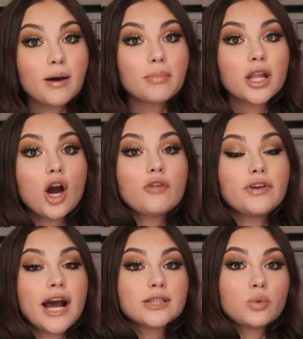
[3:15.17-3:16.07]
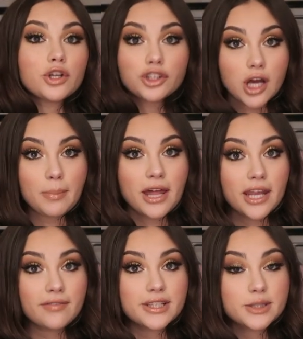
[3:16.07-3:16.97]
down below if you guys want to shop
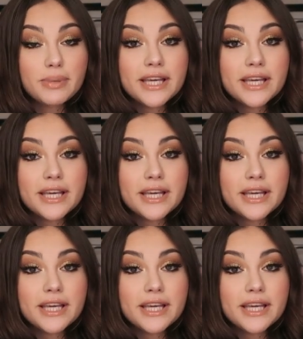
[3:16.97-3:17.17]
any of these